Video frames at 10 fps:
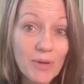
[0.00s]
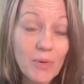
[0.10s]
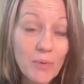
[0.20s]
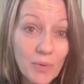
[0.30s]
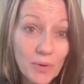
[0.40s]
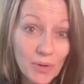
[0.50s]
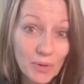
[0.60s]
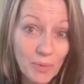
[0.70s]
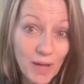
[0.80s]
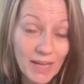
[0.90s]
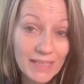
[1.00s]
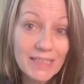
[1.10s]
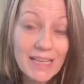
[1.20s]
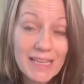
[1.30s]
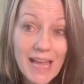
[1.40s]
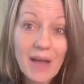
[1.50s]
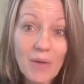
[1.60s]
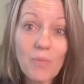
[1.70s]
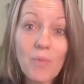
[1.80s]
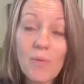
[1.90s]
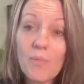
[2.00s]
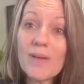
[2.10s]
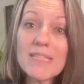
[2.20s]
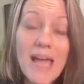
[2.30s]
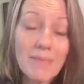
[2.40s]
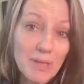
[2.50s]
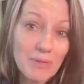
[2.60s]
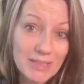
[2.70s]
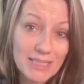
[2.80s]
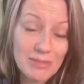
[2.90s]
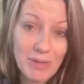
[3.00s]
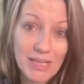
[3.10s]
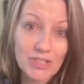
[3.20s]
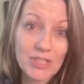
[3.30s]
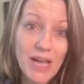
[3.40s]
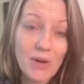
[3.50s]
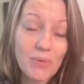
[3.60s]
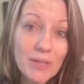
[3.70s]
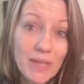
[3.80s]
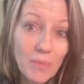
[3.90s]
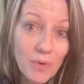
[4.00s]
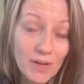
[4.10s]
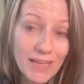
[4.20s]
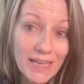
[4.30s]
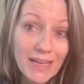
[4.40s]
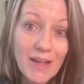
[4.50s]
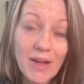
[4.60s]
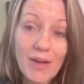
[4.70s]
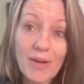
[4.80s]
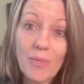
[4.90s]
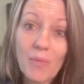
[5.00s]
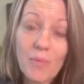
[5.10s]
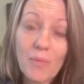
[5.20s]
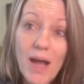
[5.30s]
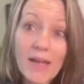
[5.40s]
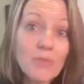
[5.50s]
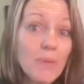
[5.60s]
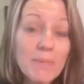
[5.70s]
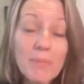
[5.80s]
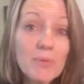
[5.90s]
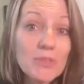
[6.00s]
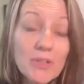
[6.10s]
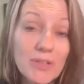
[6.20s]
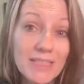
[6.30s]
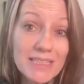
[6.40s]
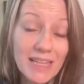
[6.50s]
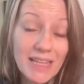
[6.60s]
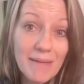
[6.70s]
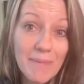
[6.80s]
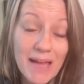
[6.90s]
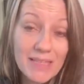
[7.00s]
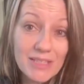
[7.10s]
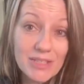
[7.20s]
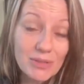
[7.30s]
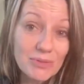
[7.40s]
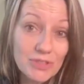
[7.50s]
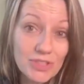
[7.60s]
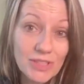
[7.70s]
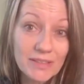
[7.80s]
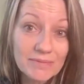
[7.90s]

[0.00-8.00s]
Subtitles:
an oral one. What's happening with these medications? How are they working? Why are people turning to them as a solution?